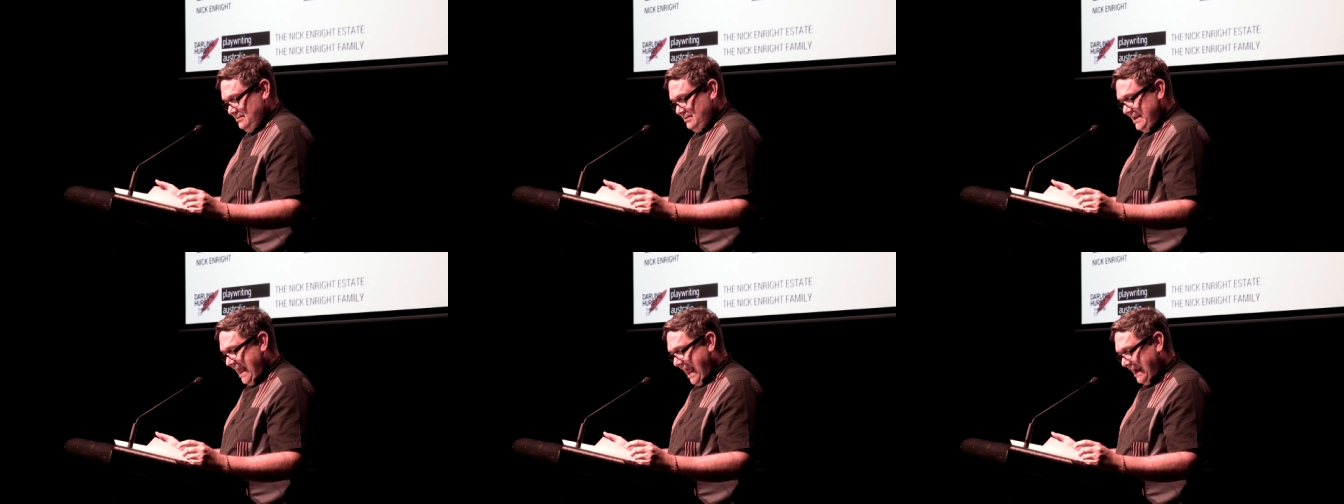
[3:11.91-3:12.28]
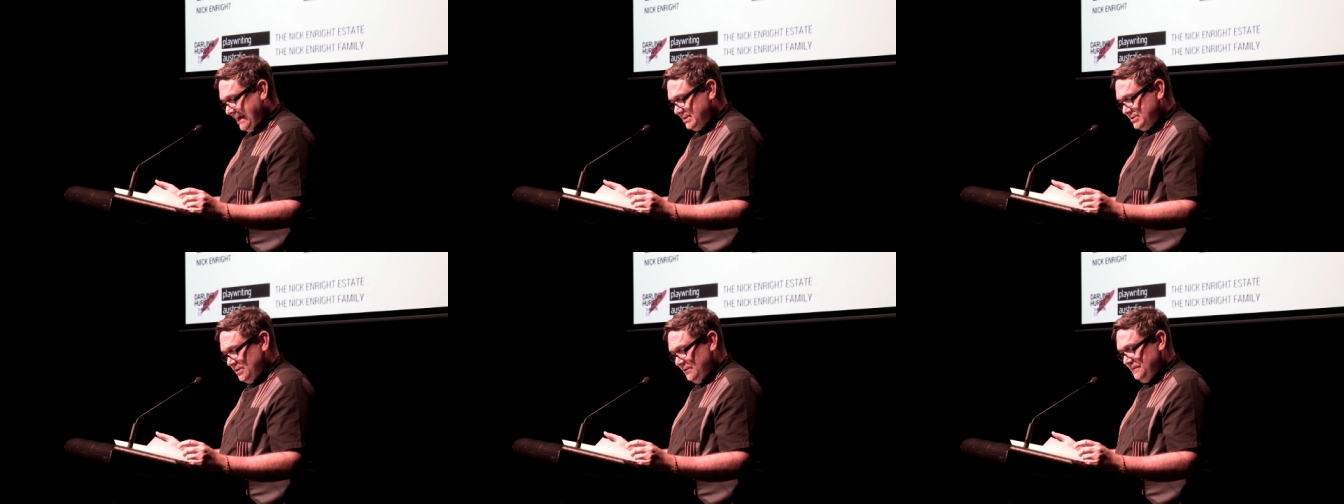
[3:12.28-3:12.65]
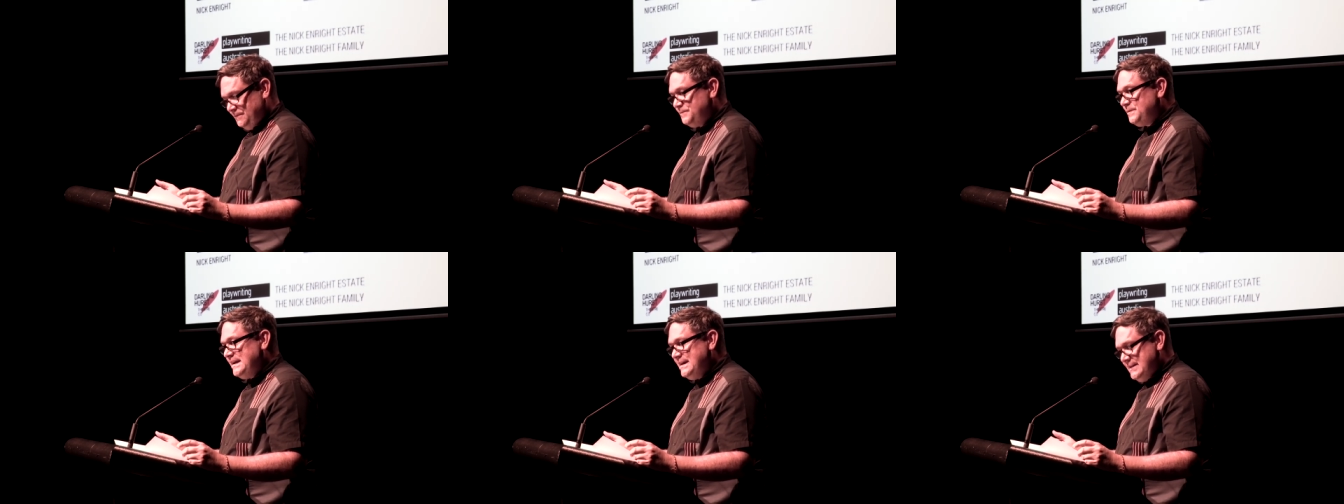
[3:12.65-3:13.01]
The act of
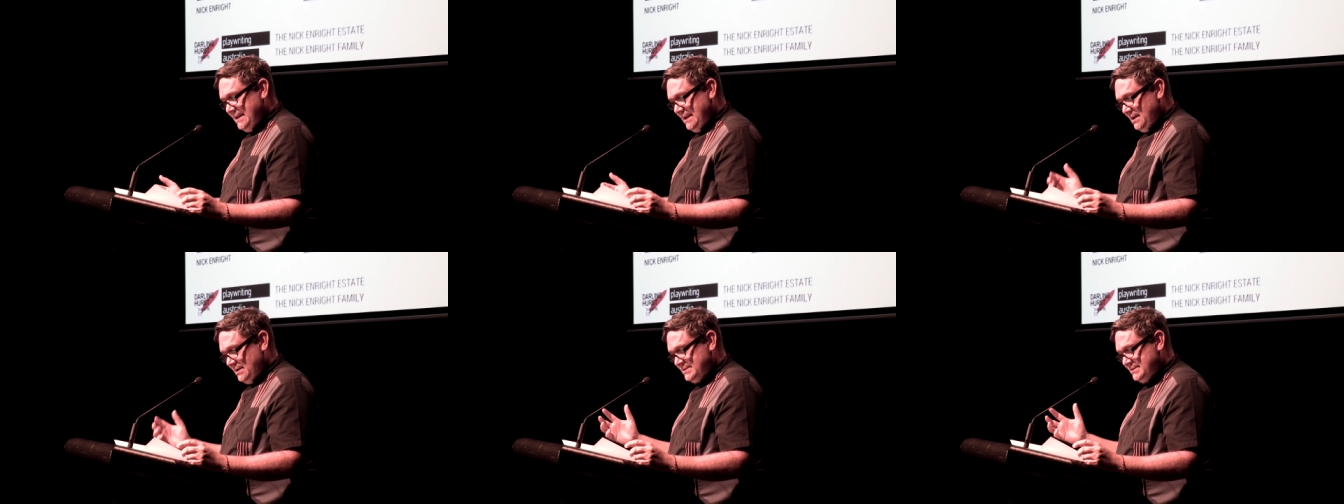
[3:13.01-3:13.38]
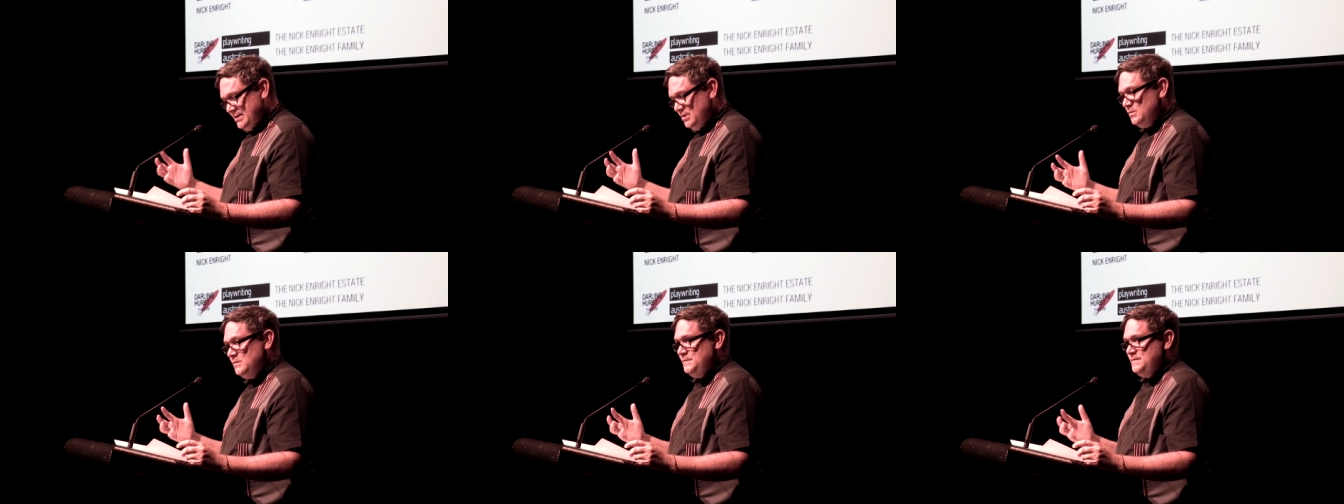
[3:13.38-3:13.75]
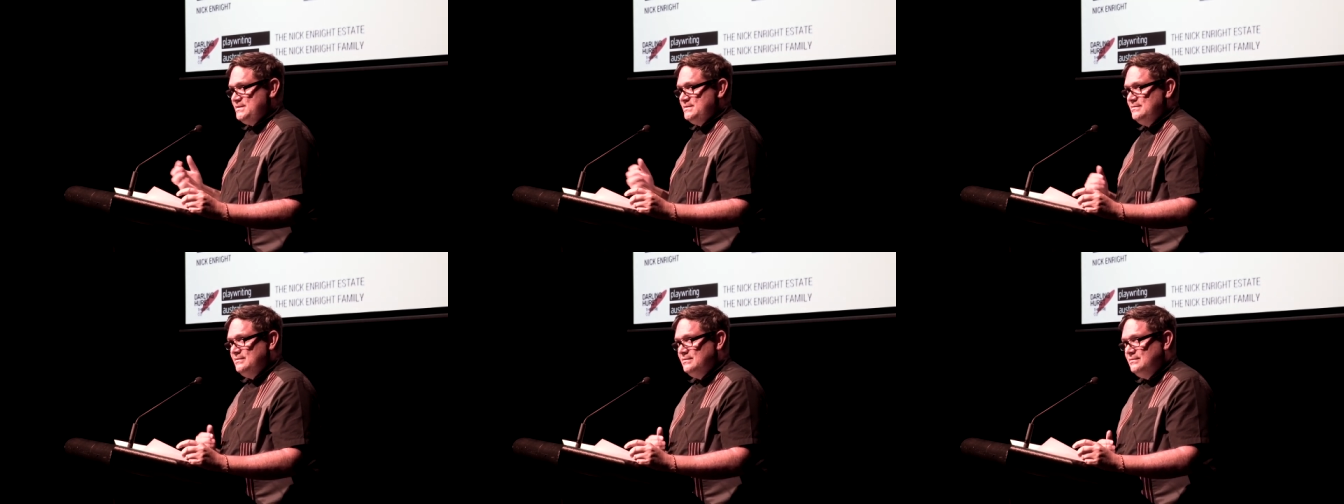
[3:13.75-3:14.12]
feeding
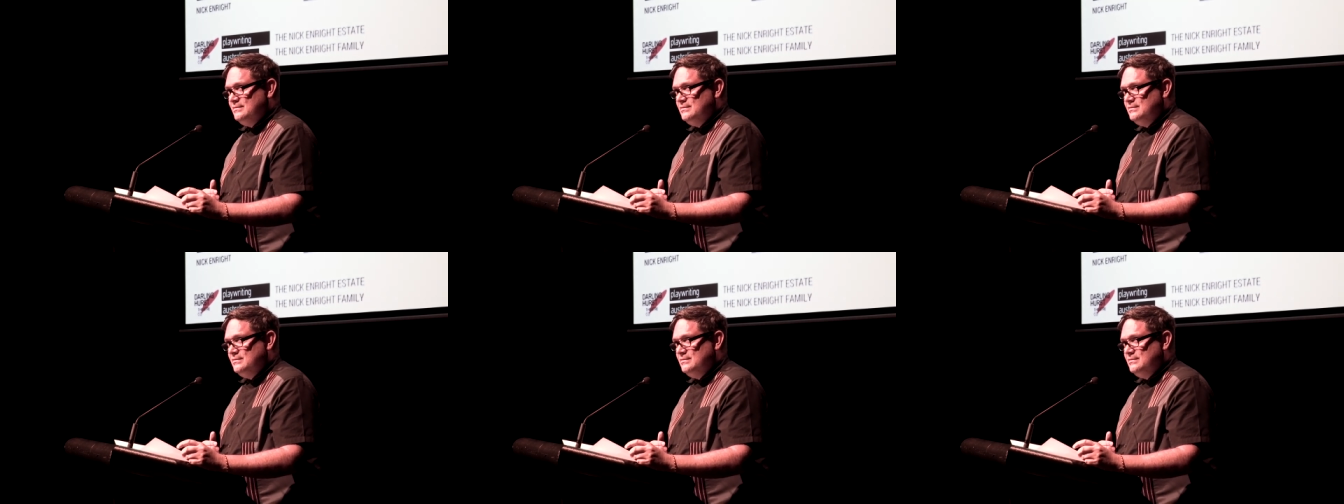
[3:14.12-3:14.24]
ourselves,